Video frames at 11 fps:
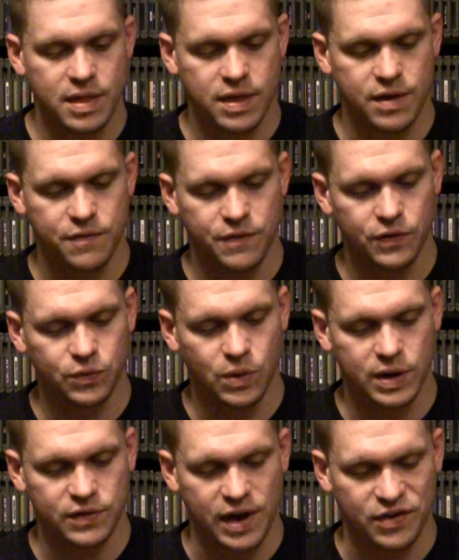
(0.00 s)
The first
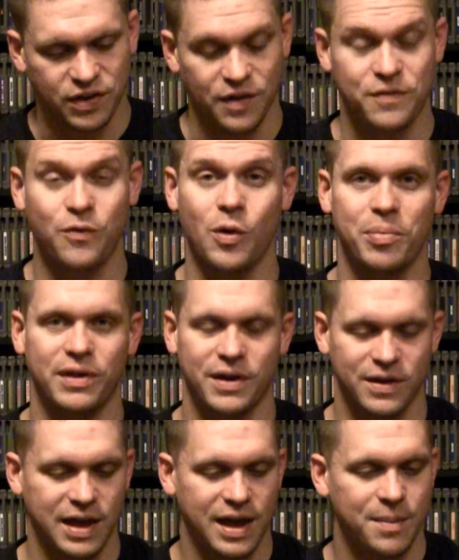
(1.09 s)
one is actually a
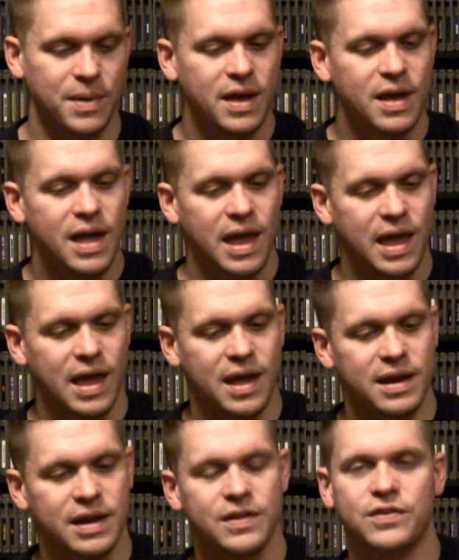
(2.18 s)
4-player game,
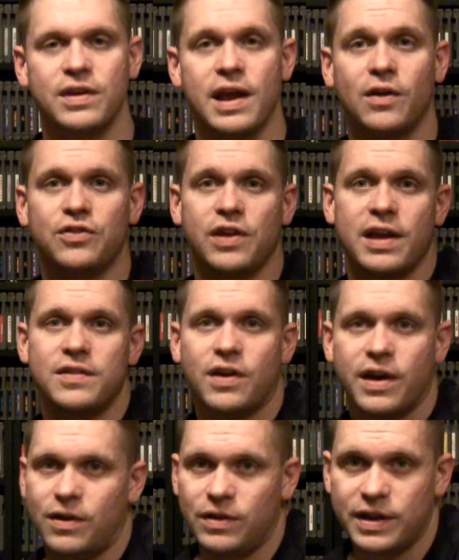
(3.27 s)
and it's an LJN
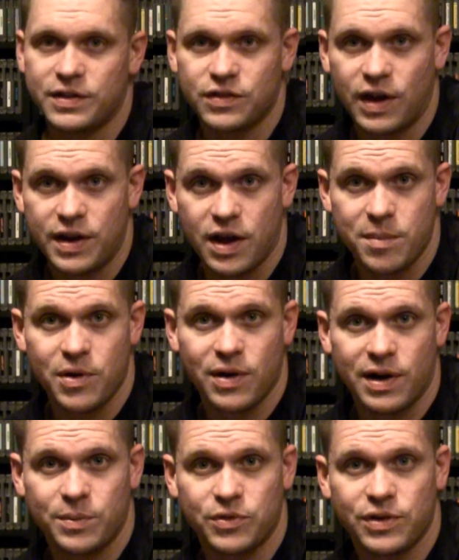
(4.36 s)
title. It's A Nightmare
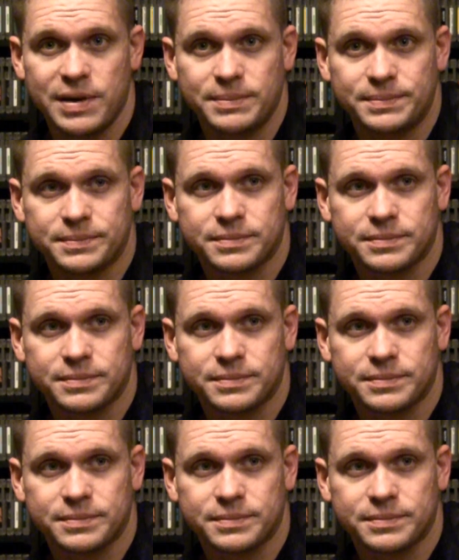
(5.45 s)
on Elm Street.